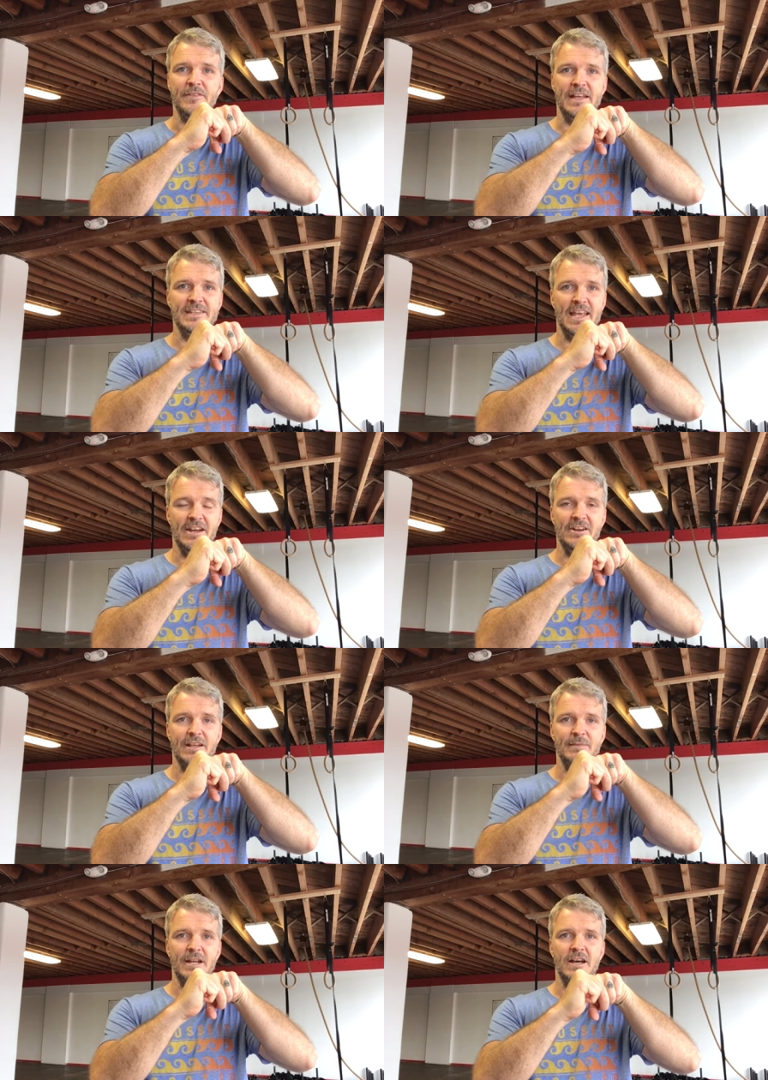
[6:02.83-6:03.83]
that tear
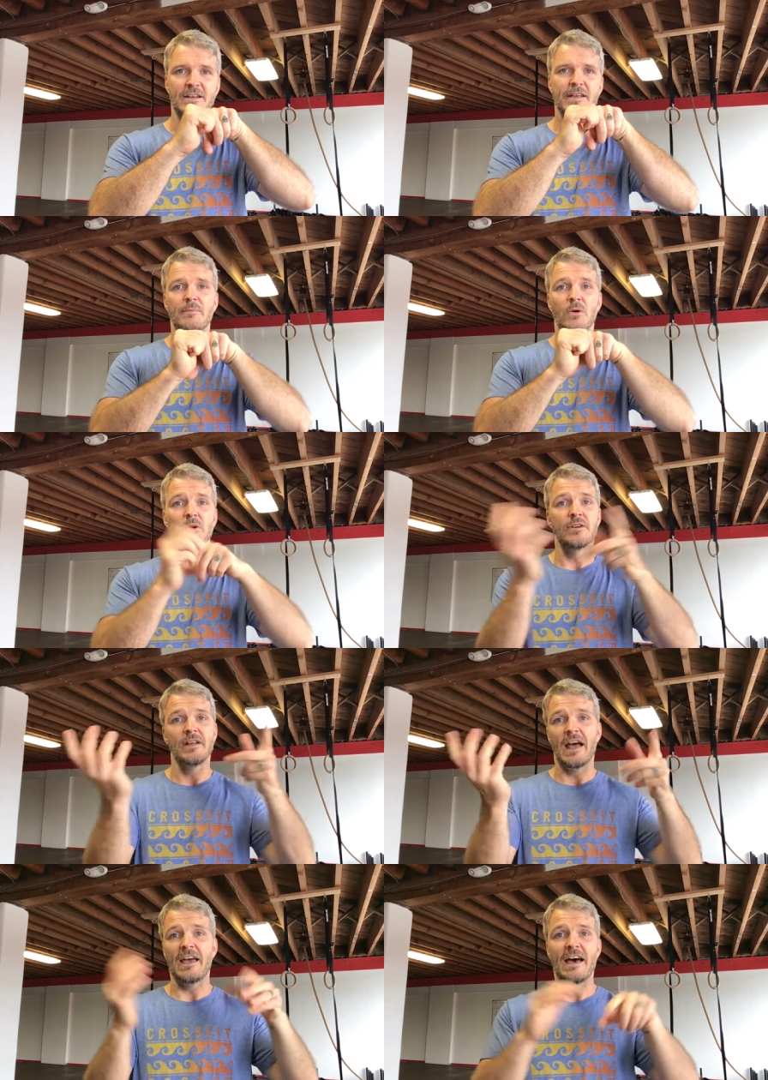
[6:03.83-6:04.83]
coming on. Or
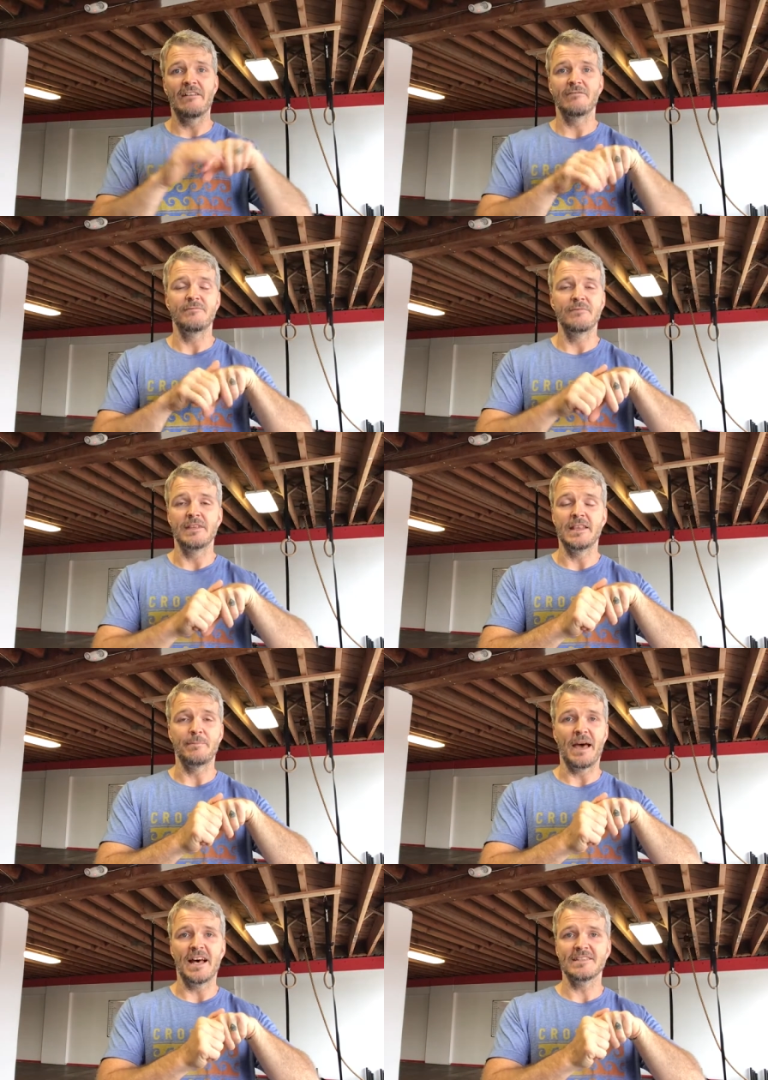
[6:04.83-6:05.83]
I have, in the
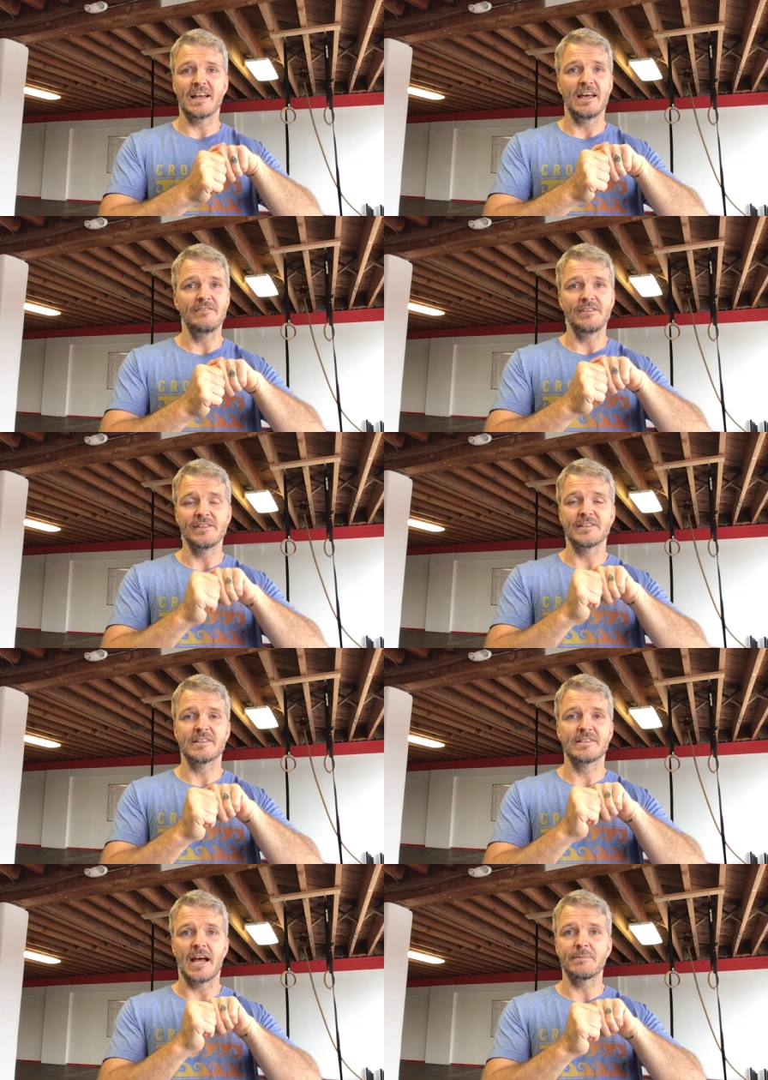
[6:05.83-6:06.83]
past, I've even
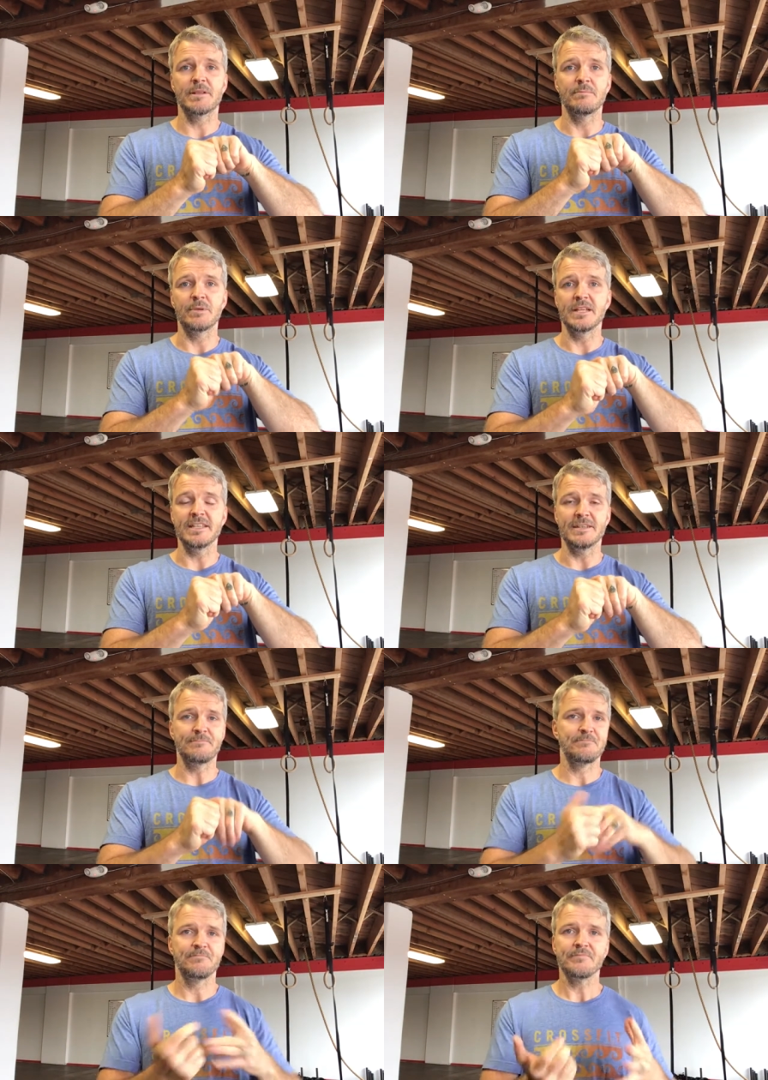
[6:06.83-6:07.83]
stopped completely.
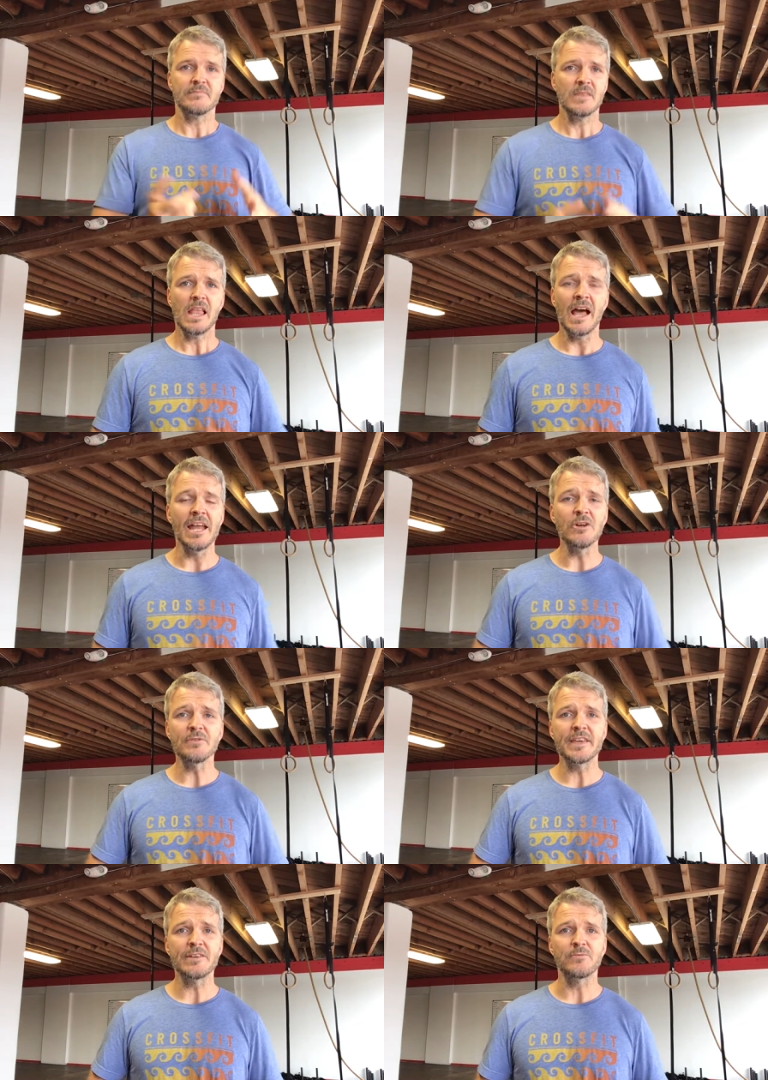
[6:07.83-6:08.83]
I don't
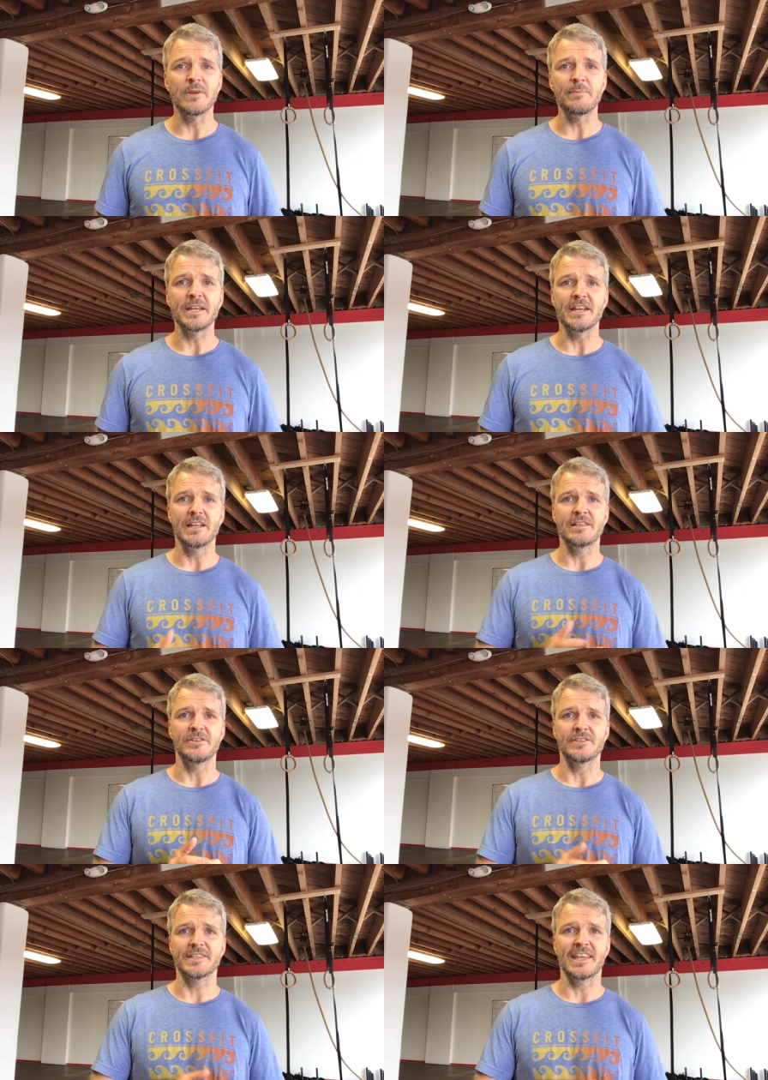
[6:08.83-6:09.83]
think ripping
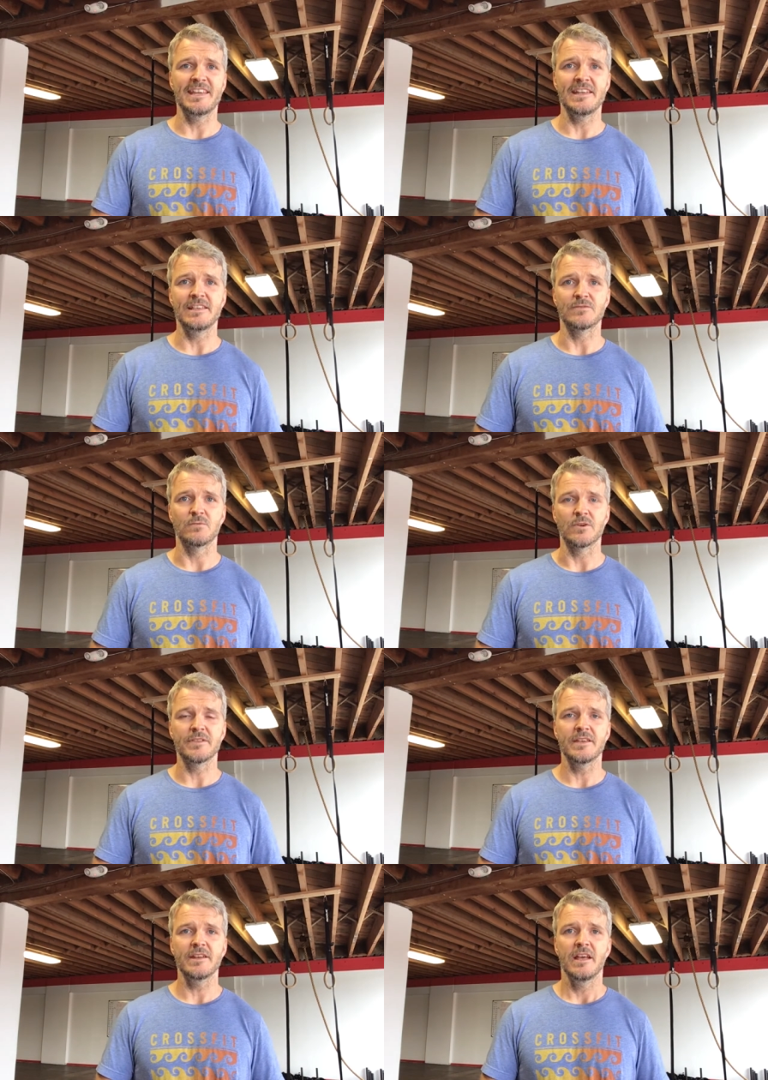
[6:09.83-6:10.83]
your skin is
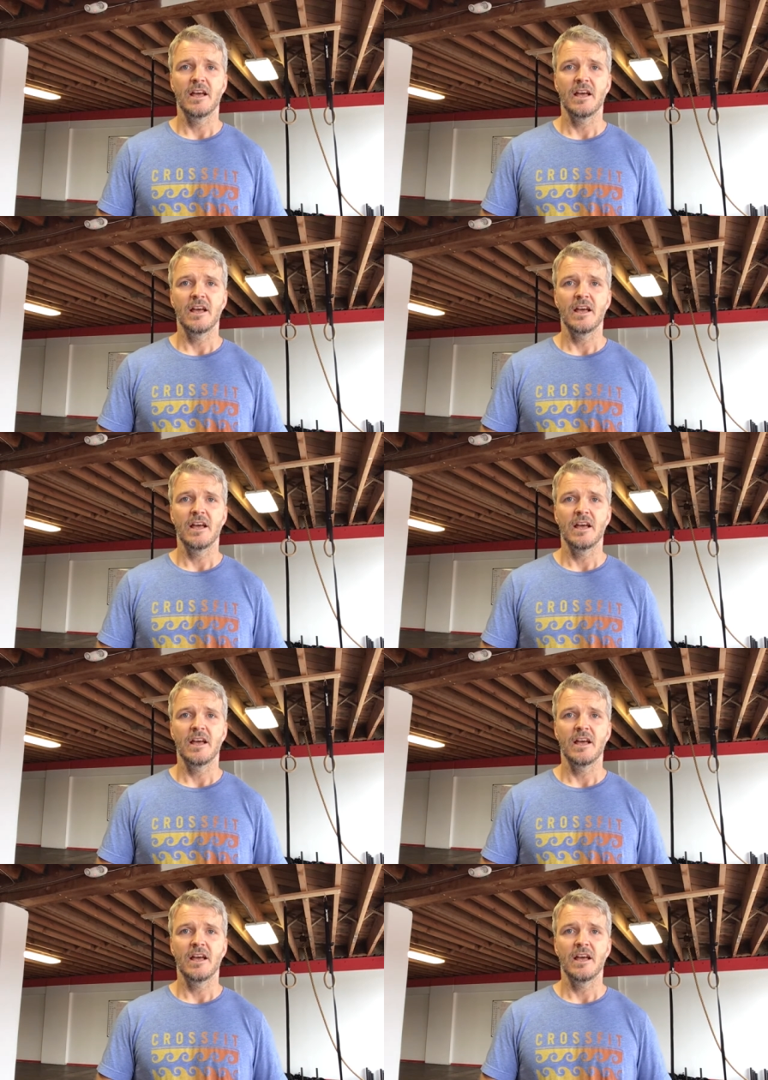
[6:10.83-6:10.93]
worth it